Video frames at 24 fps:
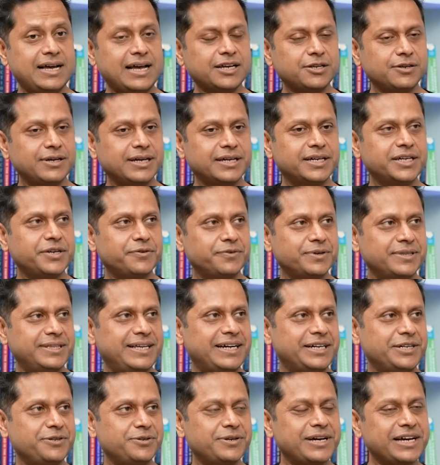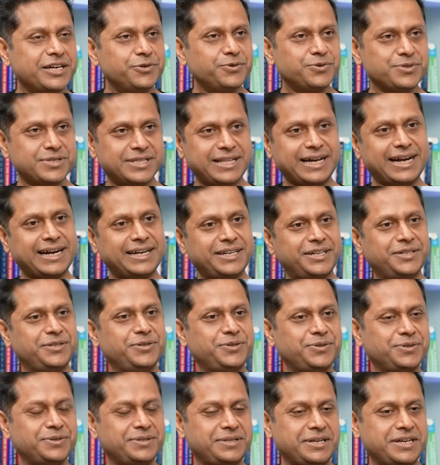I, actually agree with that you know i use that you
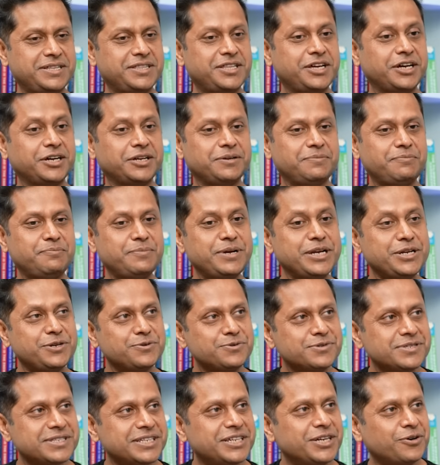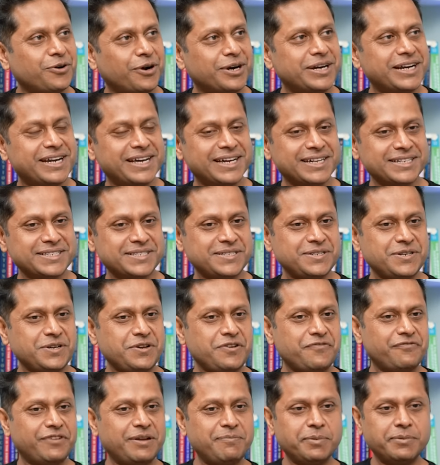know in the b2c context
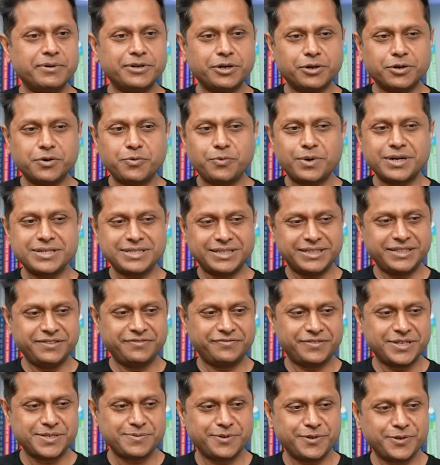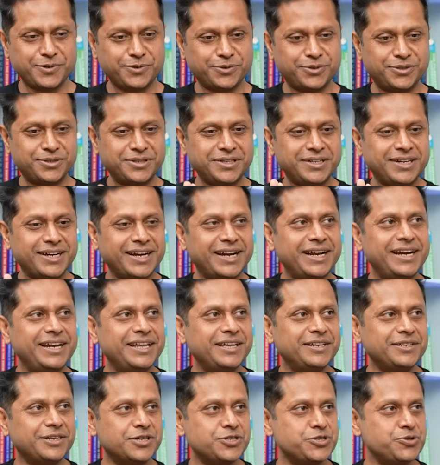when people talk about what is the difference between you know
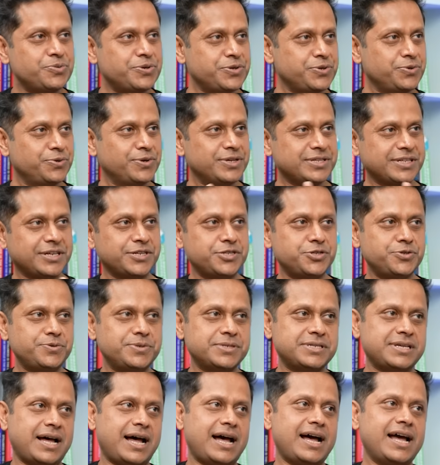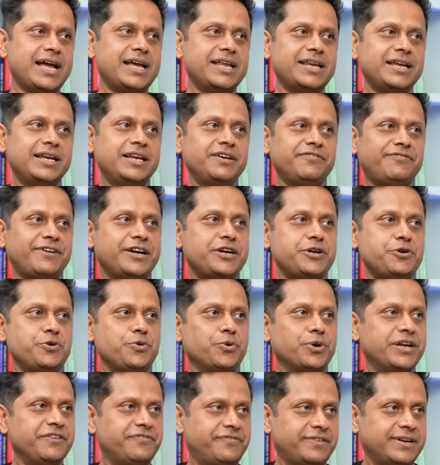indian consumer, us consumers i really find
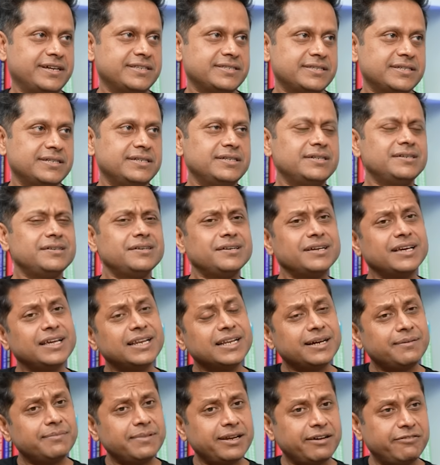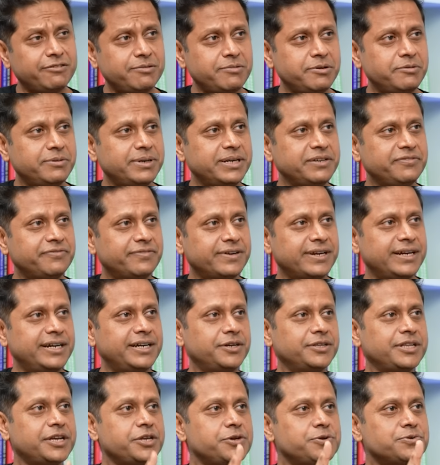no difference income level may be different
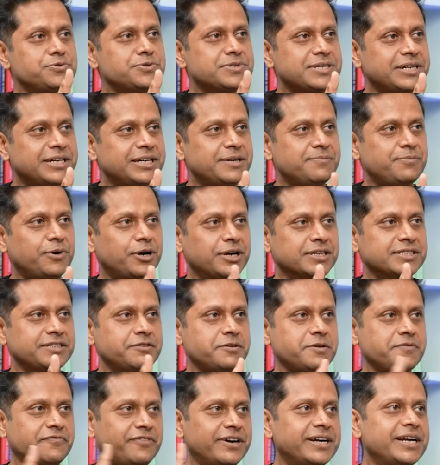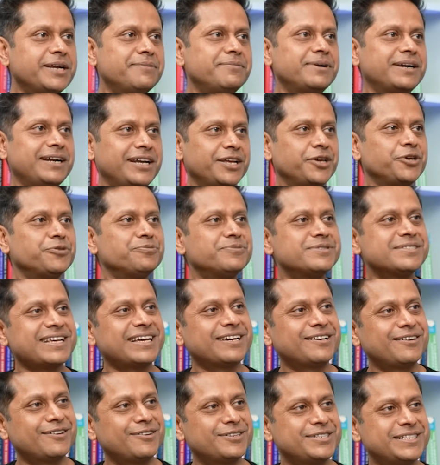or they're used to certain products. So it's fundamentally human
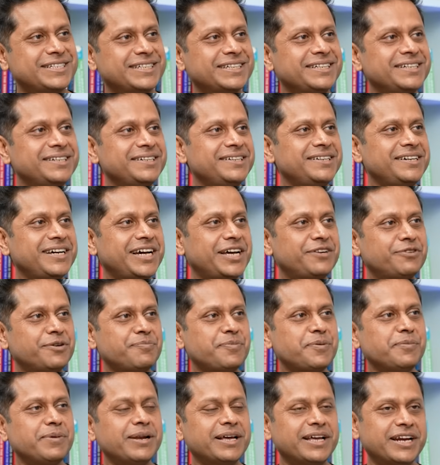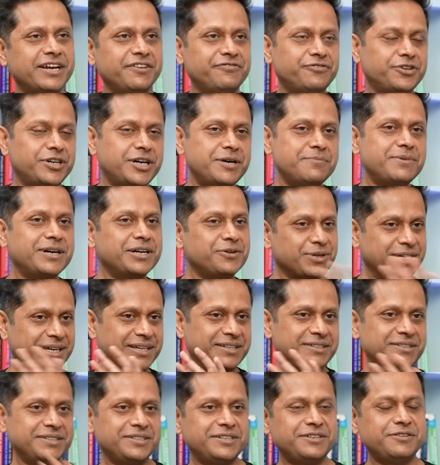psychology right. and what people crave for, right? But okay,
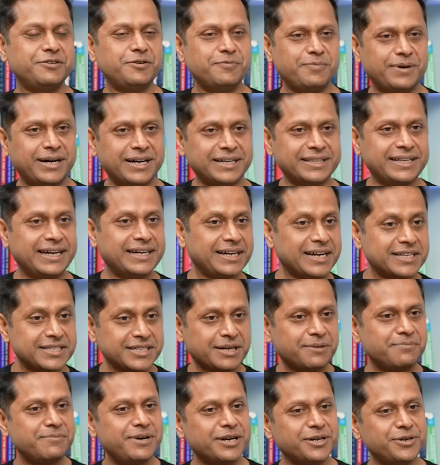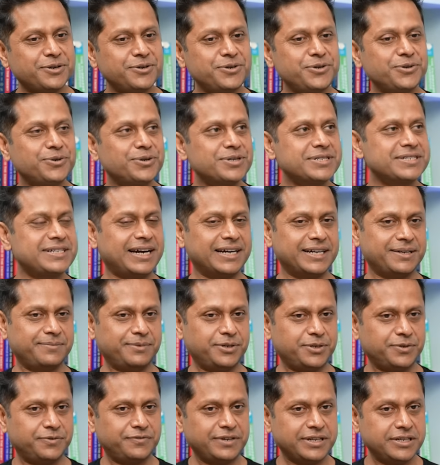we park that. Let's come back to your startup,
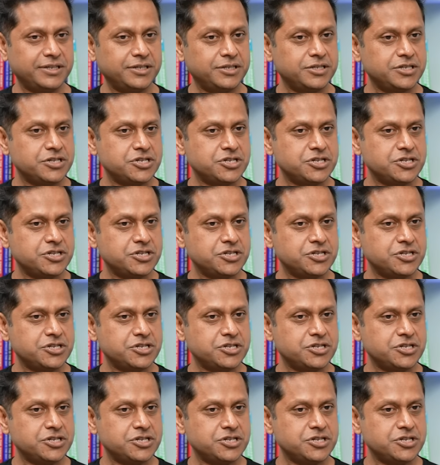you know, when,